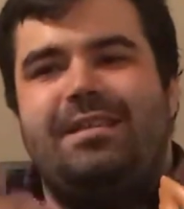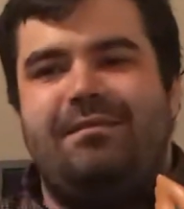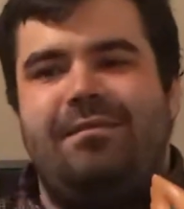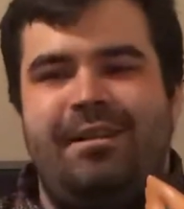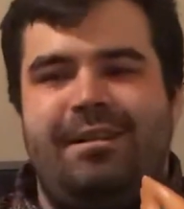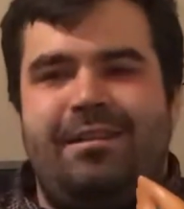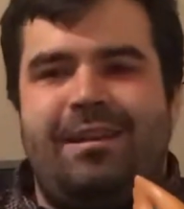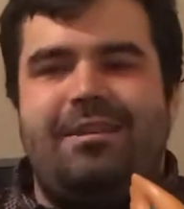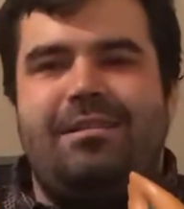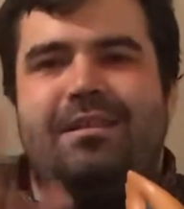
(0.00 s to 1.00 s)
It
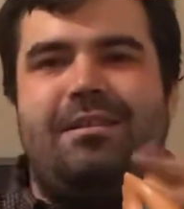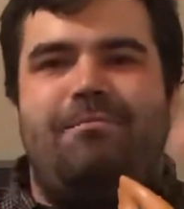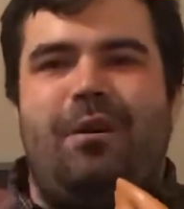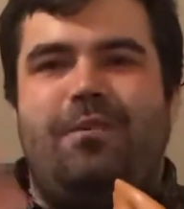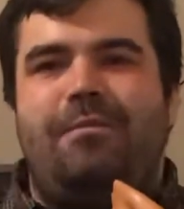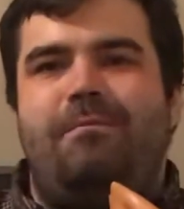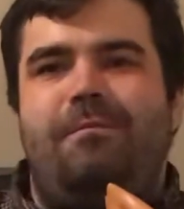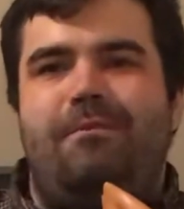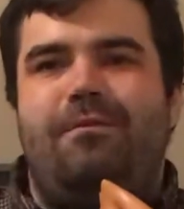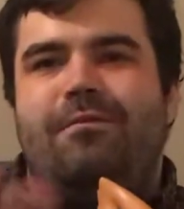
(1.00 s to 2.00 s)
kind of just, they all
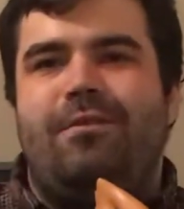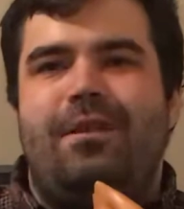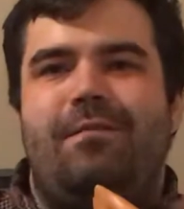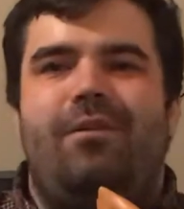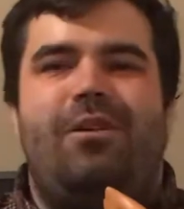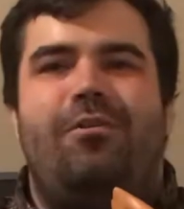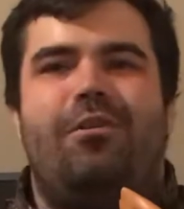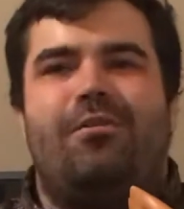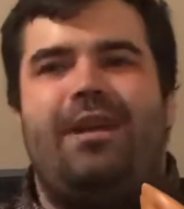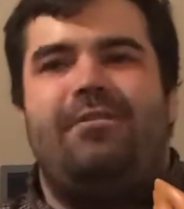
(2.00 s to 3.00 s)
free flow
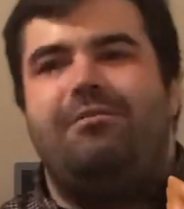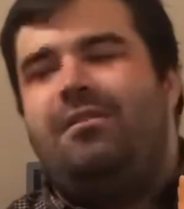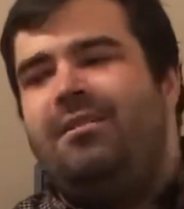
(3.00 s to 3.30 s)
around,